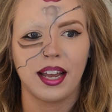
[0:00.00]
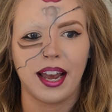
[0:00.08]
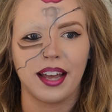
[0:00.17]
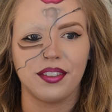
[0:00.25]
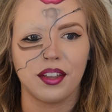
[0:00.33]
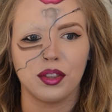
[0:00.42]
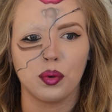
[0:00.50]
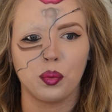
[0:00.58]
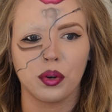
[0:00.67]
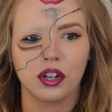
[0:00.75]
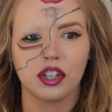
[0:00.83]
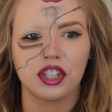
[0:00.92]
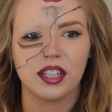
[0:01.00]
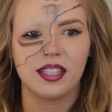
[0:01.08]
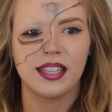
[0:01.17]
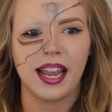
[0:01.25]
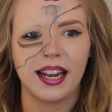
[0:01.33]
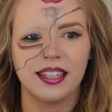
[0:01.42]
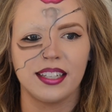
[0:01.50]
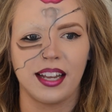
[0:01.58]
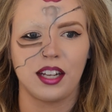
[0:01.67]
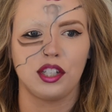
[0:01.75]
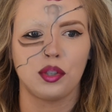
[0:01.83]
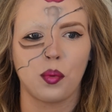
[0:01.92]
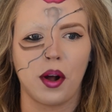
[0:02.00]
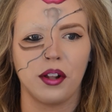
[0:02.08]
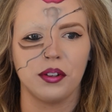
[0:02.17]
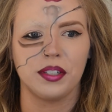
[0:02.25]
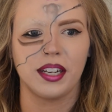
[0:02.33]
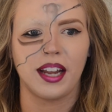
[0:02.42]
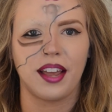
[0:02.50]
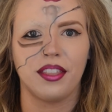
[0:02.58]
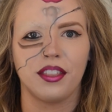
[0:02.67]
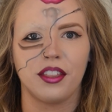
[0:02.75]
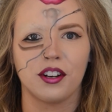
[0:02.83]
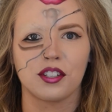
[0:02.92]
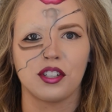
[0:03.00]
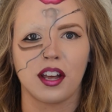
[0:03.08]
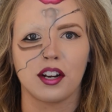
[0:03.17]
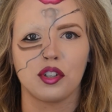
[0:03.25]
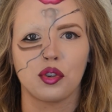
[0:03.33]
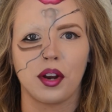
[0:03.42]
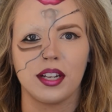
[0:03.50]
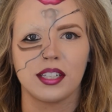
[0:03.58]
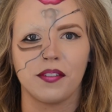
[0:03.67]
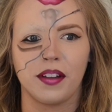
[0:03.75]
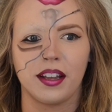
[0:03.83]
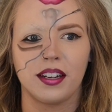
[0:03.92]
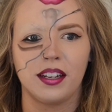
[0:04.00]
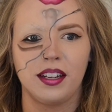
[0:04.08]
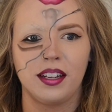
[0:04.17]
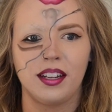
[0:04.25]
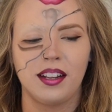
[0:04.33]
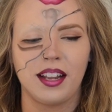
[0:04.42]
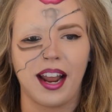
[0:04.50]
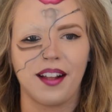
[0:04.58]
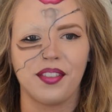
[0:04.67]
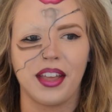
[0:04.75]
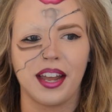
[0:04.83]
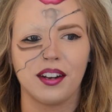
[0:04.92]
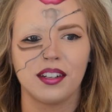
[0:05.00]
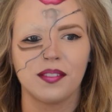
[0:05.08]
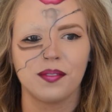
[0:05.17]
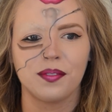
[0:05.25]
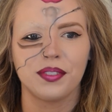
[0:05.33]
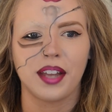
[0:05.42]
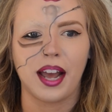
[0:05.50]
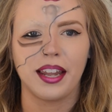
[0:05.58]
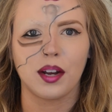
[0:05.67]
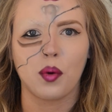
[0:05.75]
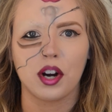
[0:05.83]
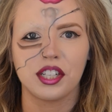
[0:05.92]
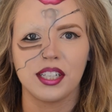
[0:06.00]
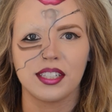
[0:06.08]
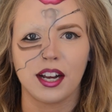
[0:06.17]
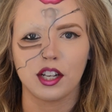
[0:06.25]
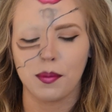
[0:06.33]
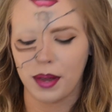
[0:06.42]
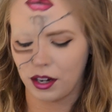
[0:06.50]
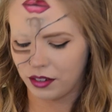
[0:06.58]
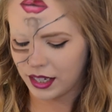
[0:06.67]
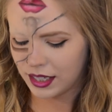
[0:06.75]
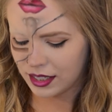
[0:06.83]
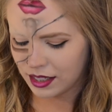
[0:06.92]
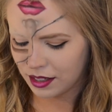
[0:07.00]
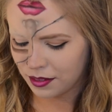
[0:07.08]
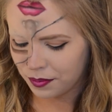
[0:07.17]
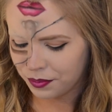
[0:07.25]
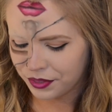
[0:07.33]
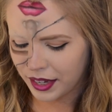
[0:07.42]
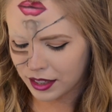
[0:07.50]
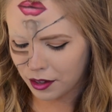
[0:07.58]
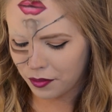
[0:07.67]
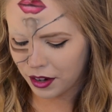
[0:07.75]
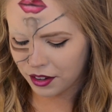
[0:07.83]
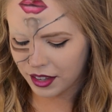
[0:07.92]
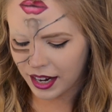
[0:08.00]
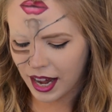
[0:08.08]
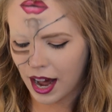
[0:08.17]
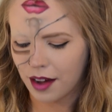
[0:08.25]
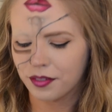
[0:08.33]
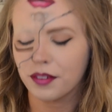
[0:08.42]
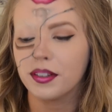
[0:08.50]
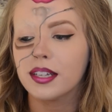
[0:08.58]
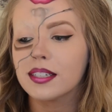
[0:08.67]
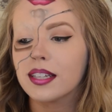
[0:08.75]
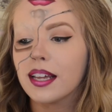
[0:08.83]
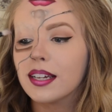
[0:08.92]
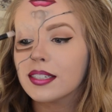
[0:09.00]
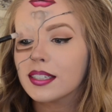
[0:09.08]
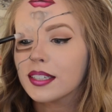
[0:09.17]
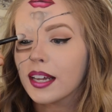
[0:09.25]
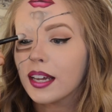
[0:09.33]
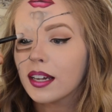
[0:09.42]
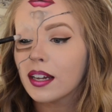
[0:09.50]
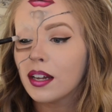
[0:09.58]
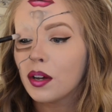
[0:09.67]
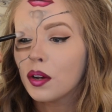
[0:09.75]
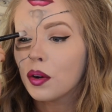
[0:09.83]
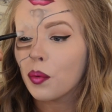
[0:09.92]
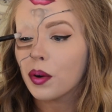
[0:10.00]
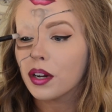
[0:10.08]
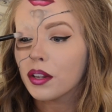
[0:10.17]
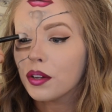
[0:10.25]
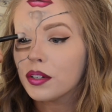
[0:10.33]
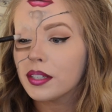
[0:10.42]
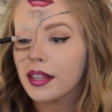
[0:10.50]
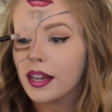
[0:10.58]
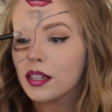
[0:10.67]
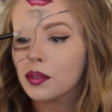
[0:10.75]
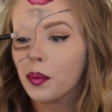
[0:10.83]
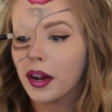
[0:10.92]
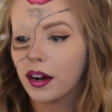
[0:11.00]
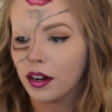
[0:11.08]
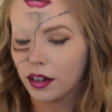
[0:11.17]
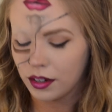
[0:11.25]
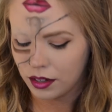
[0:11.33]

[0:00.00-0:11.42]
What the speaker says: and then the water just takes it and swallows it, and there's not a trace of it. And then I like watch these documentaries. Like the fear that I have of these things is like one of those things where